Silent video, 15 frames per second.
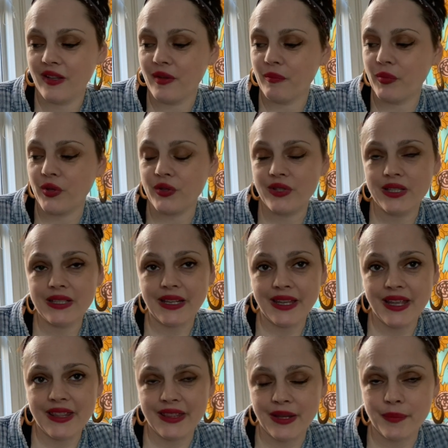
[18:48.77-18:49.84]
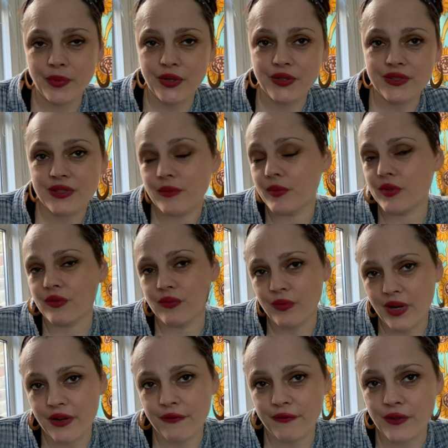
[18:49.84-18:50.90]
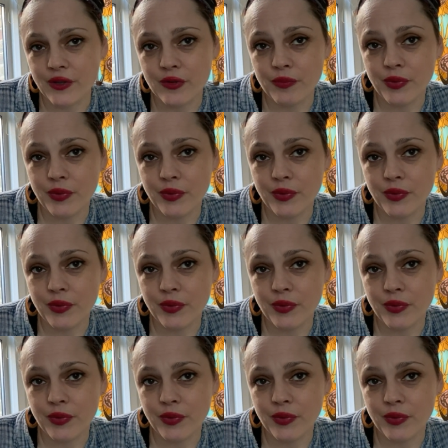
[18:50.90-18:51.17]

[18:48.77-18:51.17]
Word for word: But you didn't get that because it wasn't right for you,